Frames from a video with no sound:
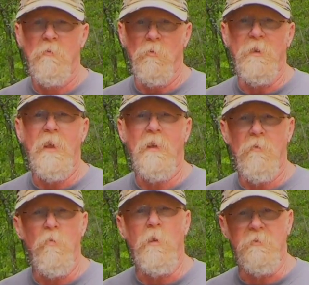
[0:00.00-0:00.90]
Well,
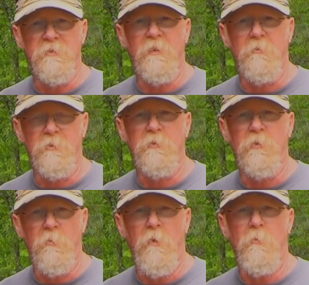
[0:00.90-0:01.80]
now we are set up to
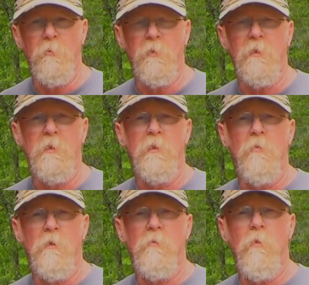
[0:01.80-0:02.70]
do it properly.
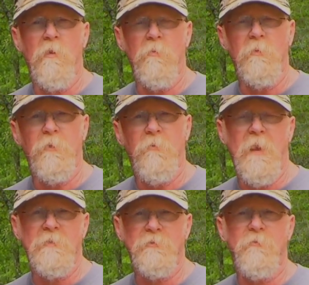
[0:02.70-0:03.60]
We're working with the
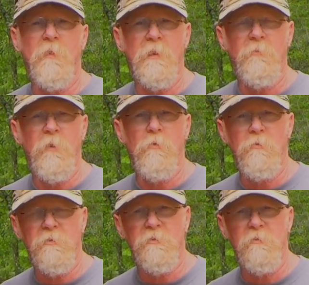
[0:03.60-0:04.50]
Faster Flate,
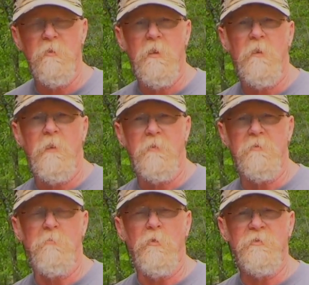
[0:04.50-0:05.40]
folks. That
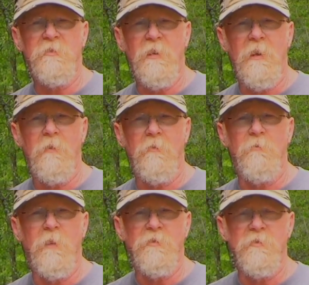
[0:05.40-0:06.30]
is a multi-tire
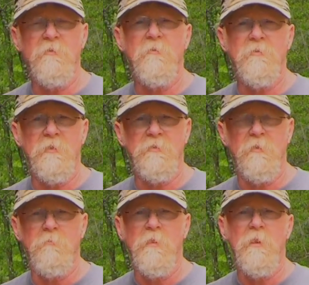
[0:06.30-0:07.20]
inflation
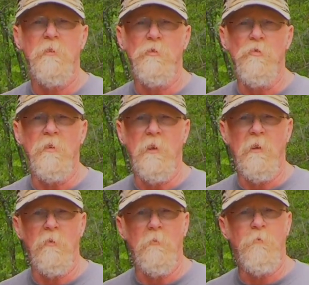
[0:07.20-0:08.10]
system. You can
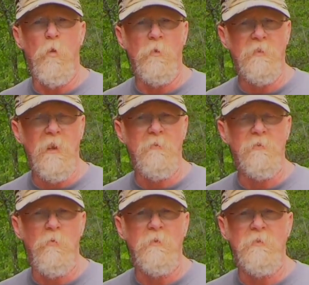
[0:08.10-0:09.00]
air up 4
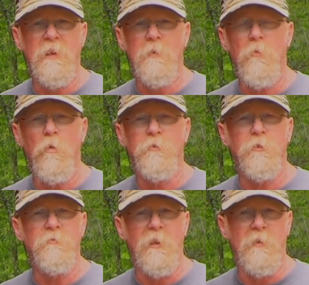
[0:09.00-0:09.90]
tires at one time or
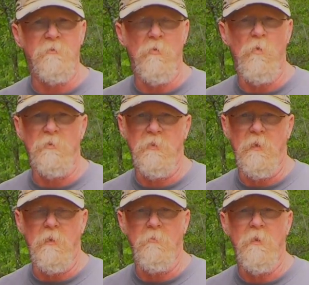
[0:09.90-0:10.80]
2 tires at one
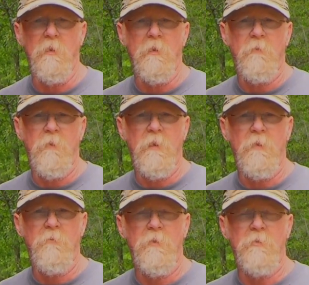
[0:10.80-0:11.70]
time. They
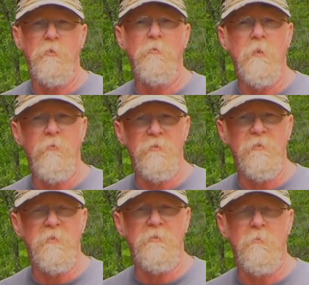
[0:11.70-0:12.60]
have 2 different
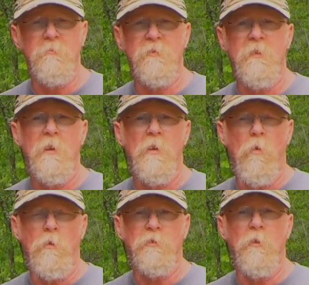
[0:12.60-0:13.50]
systems.
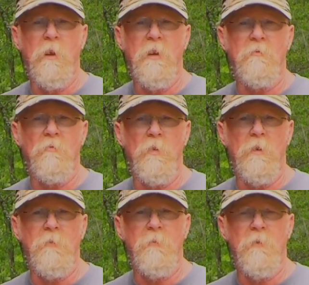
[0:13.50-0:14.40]
Works great
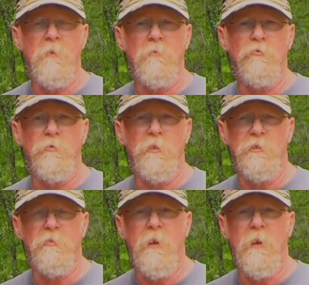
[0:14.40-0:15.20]
with the traditional